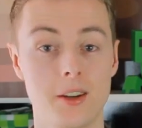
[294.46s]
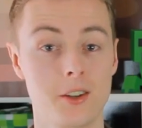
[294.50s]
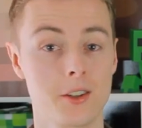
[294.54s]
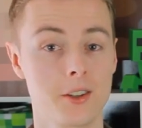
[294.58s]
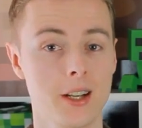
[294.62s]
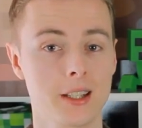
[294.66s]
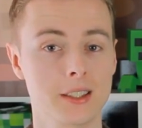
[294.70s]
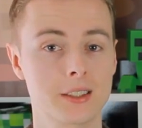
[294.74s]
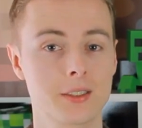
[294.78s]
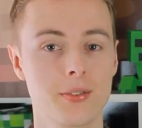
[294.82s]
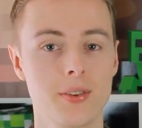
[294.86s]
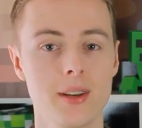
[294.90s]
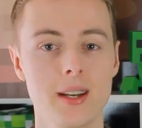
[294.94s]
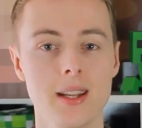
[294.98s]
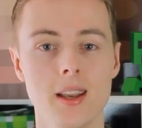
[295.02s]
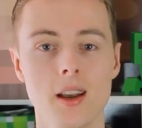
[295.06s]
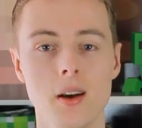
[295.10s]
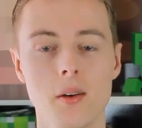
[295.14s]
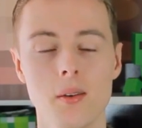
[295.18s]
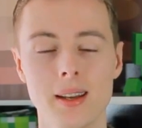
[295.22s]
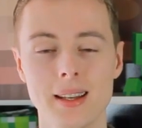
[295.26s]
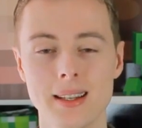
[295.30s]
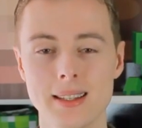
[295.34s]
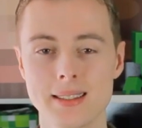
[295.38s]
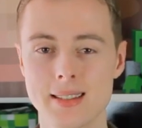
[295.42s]
And your next
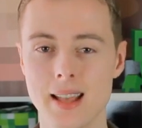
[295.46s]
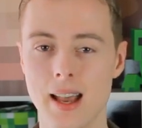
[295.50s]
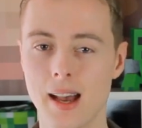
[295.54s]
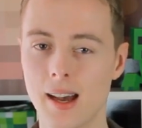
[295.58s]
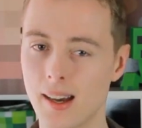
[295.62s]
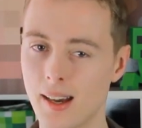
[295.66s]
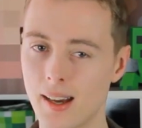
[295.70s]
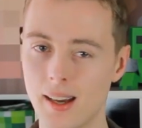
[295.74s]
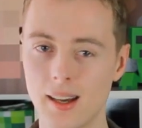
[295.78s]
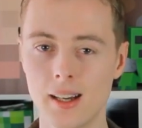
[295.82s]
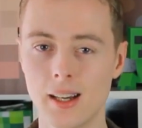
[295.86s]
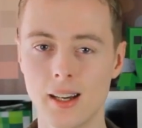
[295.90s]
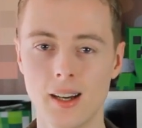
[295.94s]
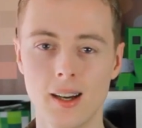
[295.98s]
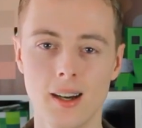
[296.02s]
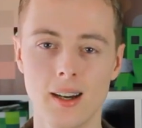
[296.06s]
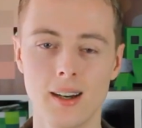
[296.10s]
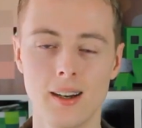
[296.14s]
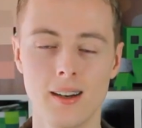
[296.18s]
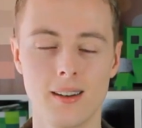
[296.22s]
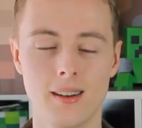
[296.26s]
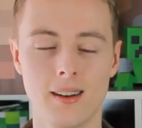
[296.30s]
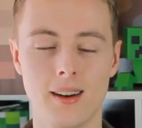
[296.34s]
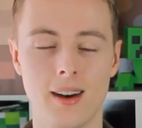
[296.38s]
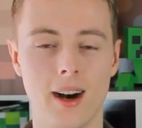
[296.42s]
video is a...
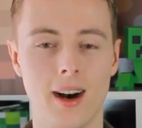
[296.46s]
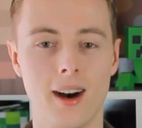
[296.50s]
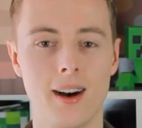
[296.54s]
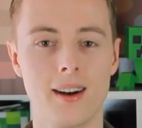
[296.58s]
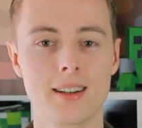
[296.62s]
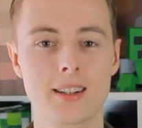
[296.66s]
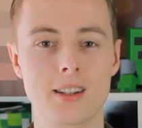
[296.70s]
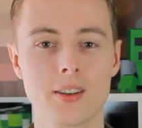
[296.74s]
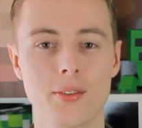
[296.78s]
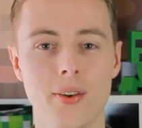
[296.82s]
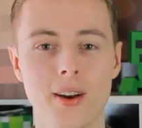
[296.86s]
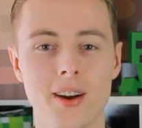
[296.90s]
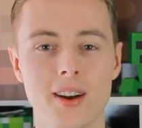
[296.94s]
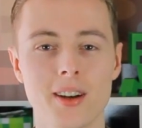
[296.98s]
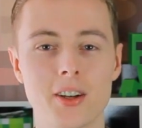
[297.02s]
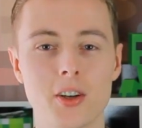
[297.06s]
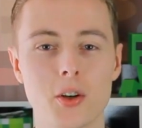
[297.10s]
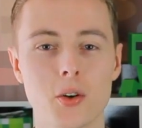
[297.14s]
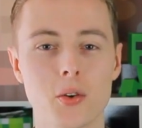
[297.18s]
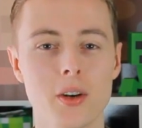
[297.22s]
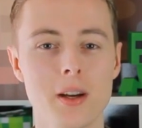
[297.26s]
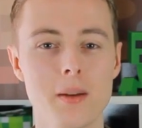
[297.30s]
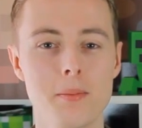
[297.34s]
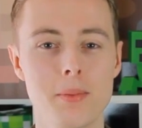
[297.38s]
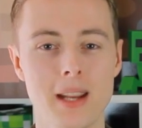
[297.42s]
Uh, it's a very
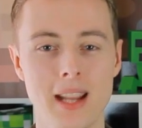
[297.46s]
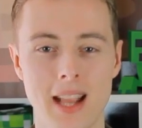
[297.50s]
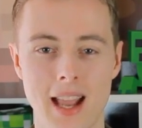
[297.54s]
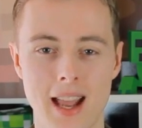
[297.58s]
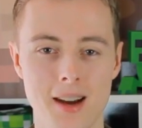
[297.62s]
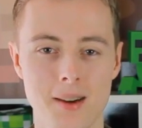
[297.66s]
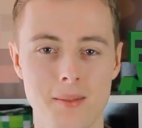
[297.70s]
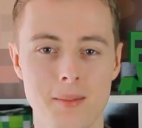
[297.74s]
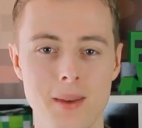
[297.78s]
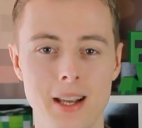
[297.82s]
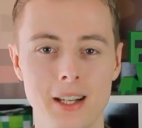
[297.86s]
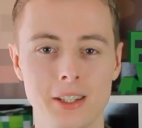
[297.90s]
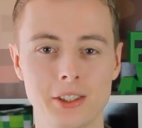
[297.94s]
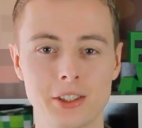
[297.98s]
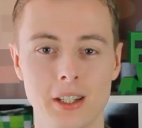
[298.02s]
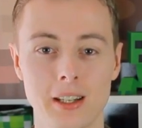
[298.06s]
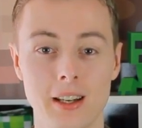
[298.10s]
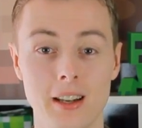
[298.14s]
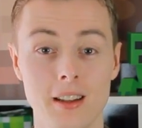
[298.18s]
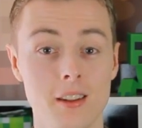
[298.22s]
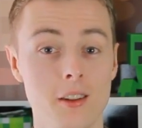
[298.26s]
creepy animation.